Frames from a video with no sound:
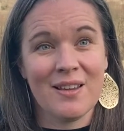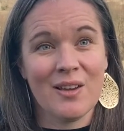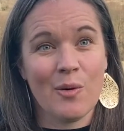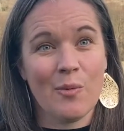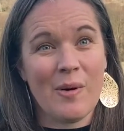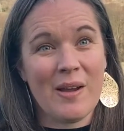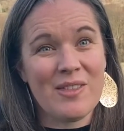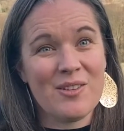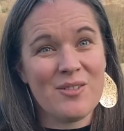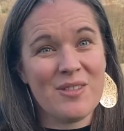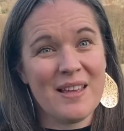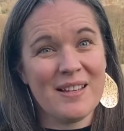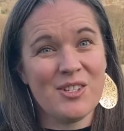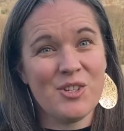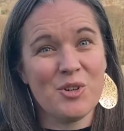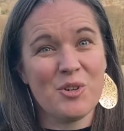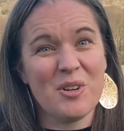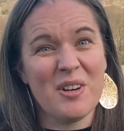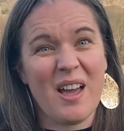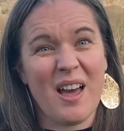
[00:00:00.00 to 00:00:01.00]
whether that's
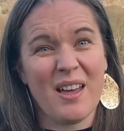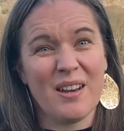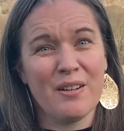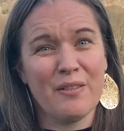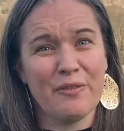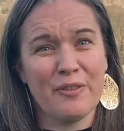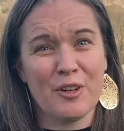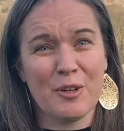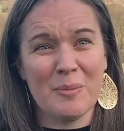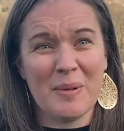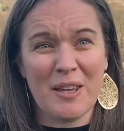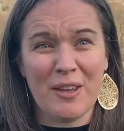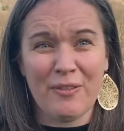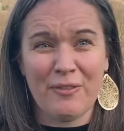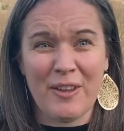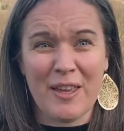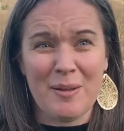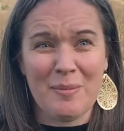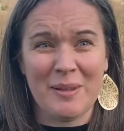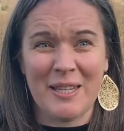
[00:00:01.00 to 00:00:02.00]
your non-affirming
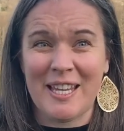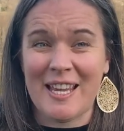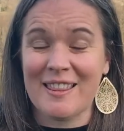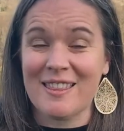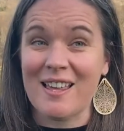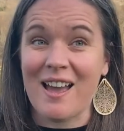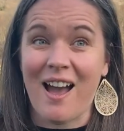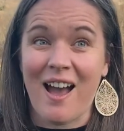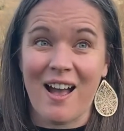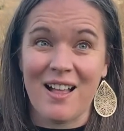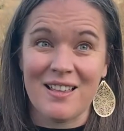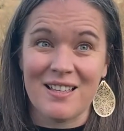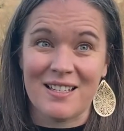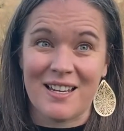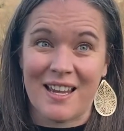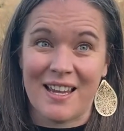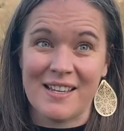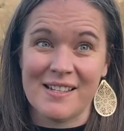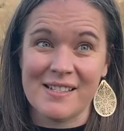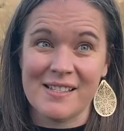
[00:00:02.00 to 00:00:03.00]
family at the
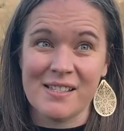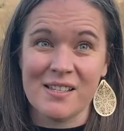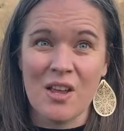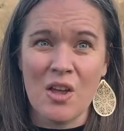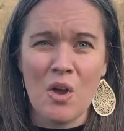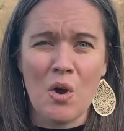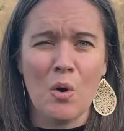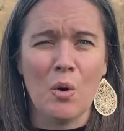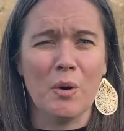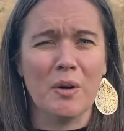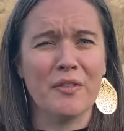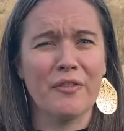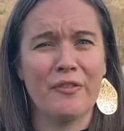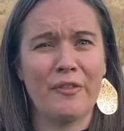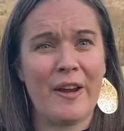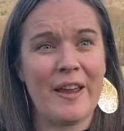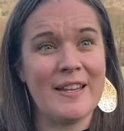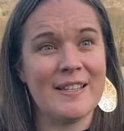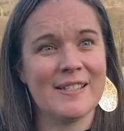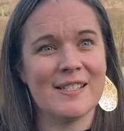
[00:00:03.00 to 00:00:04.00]
holidays or
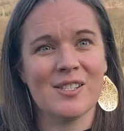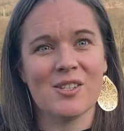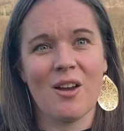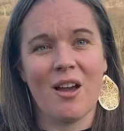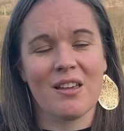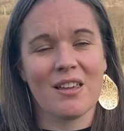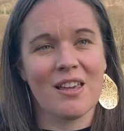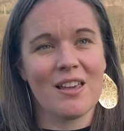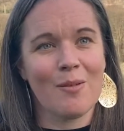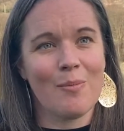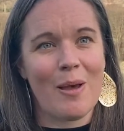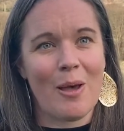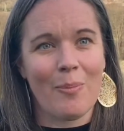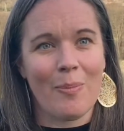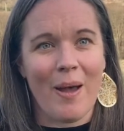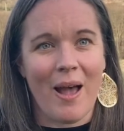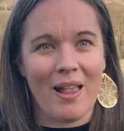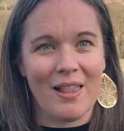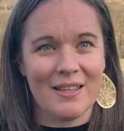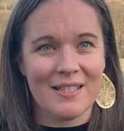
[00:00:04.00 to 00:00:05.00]
friends talking about
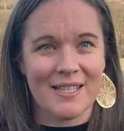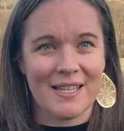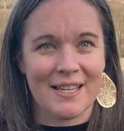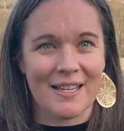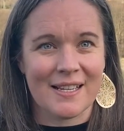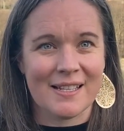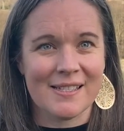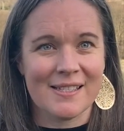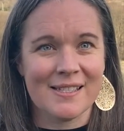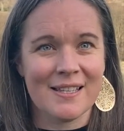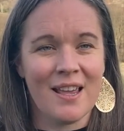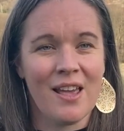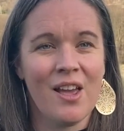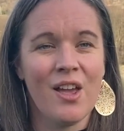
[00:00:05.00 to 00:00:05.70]
politics.